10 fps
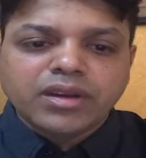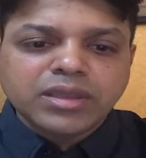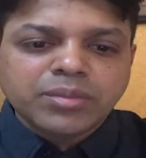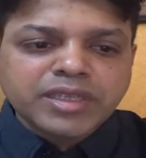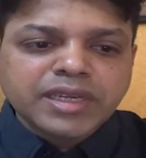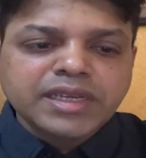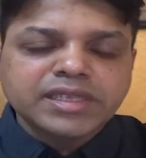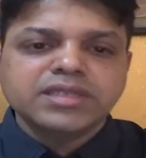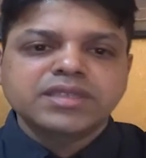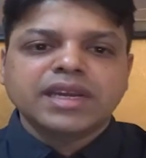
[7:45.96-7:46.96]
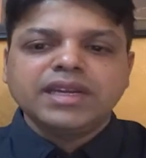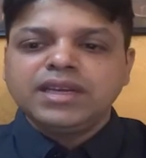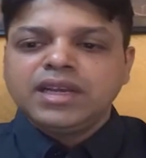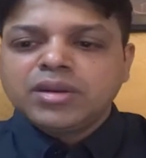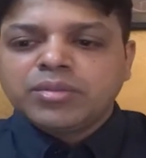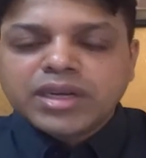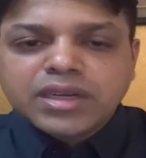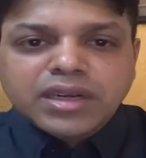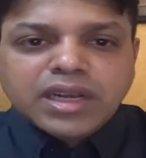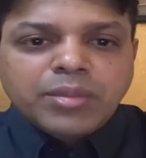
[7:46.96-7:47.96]
on the presentation side but
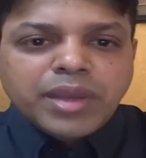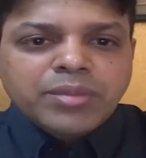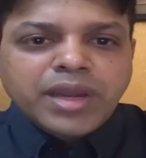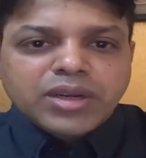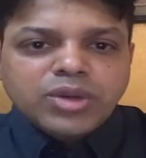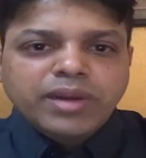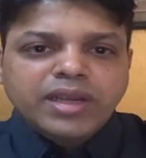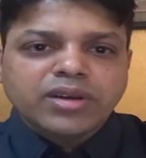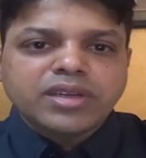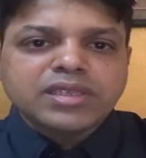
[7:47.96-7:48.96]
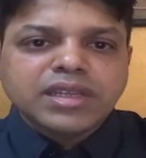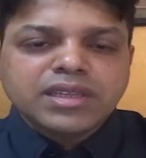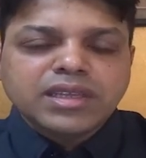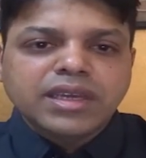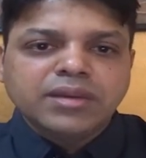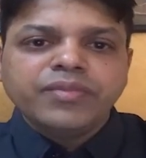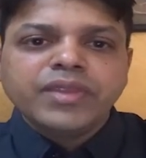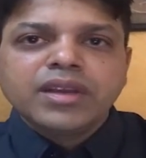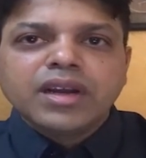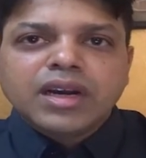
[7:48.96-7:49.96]
coming back to my original theme
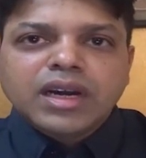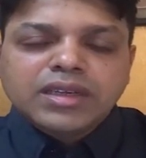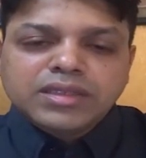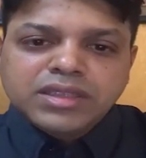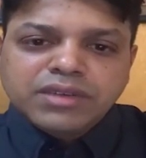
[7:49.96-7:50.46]
uh,